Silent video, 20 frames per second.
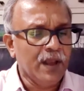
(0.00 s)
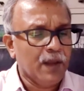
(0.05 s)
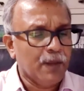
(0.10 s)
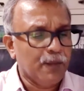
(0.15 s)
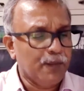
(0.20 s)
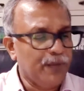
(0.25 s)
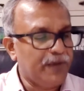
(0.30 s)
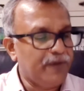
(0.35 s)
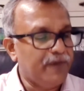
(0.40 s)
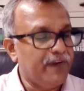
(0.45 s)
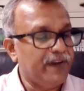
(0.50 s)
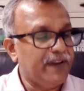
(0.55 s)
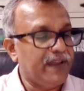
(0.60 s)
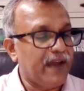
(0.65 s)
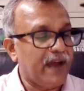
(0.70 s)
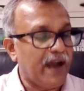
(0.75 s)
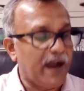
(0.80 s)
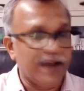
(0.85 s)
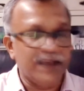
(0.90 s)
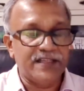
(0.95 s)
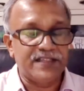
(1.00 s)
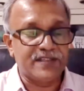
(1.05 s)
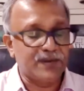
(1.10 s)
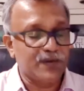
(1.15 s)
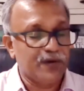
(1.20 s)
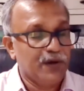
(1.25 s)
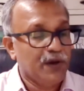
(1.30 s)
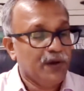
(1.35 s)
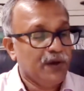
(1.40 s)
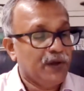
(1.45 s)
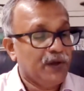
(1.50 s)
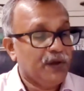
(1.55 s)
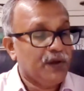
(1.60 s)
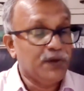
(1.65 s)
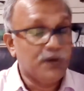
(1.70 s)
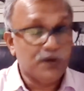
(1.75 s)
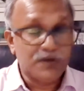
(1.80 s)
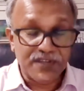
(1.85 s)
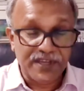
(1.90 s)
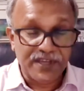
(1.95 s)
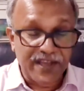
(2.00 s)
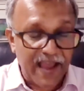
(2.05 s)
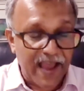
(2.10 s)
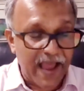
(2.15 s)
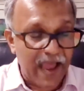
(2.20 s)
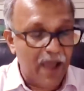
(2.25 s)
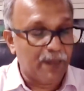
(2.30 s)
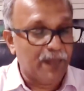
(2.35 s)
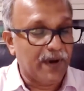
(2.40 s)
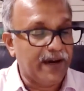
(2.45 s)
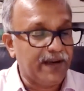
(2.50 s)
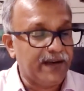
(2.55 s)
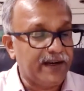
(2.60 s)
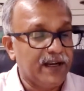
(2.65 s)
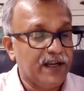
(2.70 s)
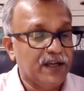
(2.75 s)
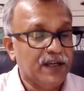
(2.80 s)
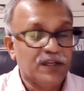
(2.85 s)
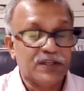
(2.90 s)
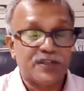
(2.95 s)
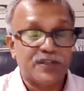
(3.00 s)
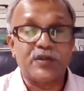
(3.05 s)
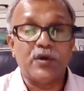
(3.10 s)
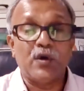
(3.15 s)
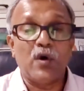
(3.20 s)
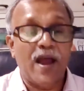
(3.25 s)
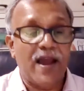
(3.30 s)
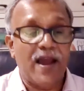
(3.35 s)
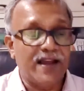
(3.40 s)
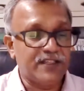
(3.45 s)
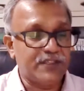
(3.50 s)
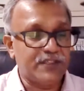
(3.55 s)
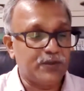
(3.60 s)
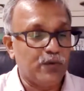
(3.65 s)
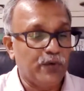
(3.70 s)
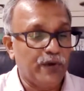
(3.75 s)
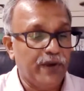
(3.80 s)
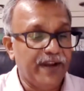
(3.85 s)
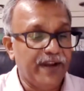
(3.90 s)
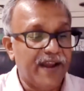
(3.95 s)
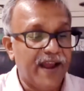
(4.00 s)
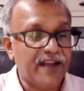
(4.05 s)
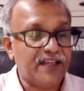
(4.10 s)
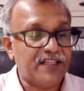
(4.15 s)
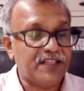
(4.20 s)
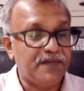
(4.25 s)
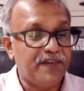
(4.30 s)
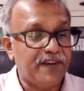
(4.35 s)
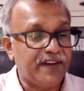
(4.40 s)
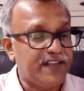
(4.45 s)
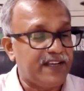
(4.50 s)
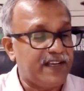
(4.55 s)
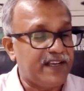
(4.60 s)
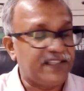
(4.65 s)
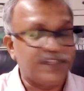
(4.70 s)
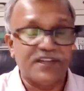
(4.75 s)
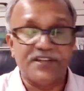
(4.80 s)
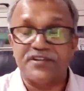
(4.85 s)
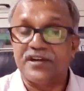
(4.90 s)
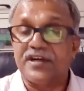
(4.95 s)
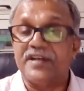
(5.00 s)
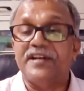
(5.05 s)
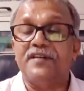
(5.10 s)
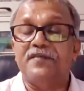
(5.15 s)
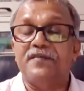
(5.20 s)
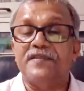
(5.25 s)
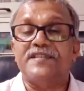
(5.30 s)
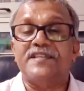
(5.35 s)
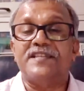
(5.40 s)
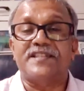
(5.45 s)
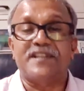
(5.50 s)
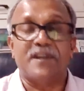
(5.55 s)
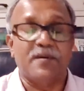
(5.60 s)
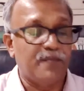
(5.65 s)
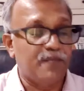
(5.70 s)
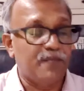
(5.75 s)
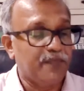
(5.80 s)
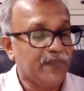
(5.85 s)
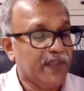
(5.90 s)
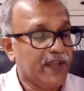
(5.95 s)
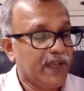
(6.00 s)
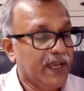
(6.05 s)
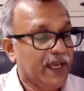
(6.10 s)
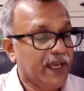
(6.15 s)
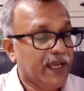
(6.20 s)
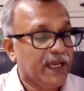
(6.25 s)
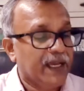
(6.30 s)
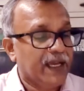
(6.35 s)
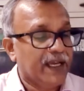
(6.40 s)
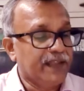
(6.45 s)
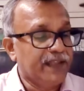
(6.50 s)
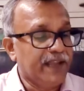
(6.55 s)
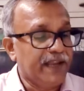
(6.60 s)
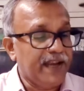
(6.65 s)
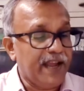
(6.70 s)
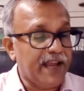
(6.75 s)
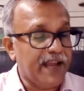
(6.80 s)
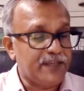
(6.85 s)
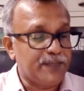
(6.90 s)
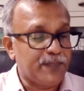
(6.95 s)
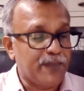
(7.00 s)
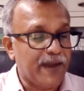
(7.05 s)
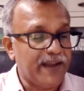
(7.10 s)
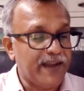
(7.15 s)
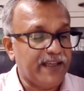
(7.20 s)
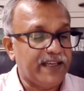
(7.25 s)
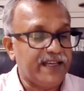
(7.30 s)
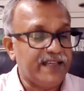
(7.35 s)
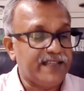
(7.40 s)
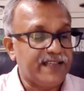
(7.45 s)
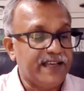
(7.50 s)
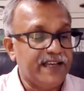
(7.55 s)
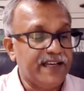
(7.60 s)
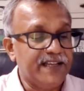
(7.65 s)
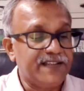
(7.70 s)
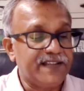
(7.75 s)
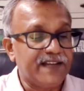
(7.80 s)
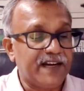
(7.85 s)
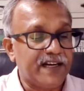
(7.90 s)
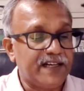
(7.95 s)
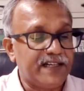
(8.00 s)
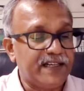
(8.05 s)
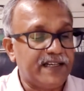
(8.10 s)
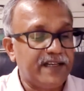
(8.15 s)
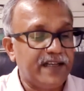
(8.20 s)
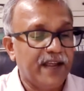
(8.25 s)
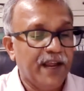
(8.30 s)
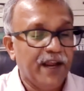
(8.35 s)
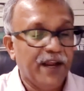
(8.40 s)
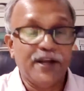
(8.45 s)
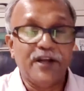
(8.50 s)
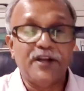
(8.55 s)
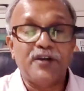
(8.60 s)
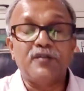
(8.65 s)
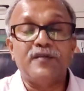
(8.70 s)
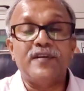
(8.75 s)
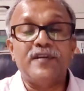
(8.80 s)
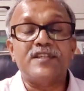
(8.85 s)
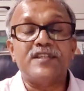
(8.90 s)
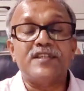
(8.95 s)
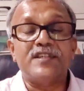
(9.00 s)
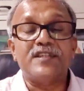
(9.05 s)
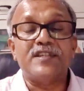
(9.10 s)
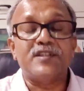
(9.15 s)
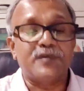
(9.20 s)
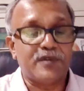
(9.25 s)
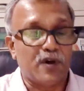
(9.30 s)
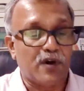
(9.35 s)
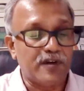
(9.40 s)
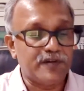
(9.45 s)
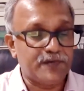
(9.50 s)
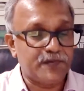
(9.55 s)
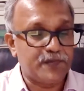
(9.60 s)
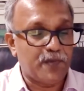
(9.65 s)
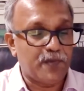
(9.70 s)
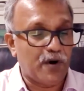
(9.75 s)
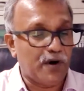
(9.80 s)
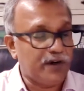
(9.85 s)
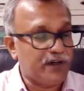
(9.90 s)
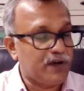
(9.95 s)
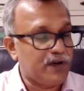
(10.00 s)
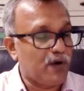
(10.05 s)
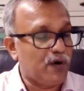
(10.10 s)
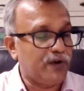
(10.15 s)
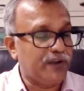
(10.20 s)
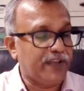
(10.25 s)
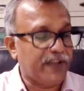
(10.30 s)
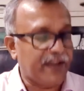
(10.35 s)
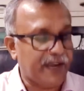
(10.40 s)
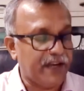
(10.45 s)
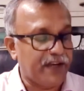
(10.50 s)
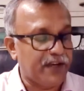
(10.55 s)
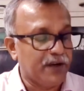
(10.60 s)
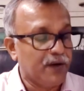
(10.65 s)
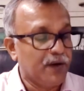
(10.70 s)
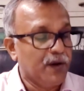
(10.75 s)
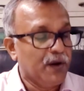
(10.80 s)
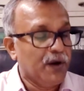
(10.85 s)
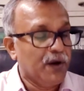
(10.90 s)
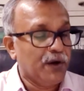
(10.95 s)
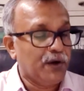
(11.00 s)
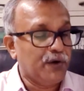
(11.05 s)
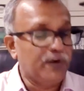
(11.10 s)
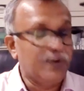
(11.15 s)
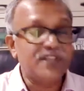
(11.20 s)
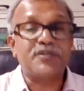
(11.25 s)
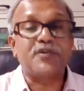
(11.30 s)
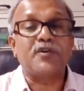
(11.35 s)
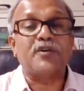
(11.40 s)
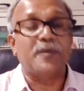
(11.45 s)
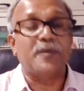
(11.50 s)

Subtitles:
between the eyes using a hammer so as to inactivate the central nervous system. Then a spike is inserted into the sore spot on the head to destroy the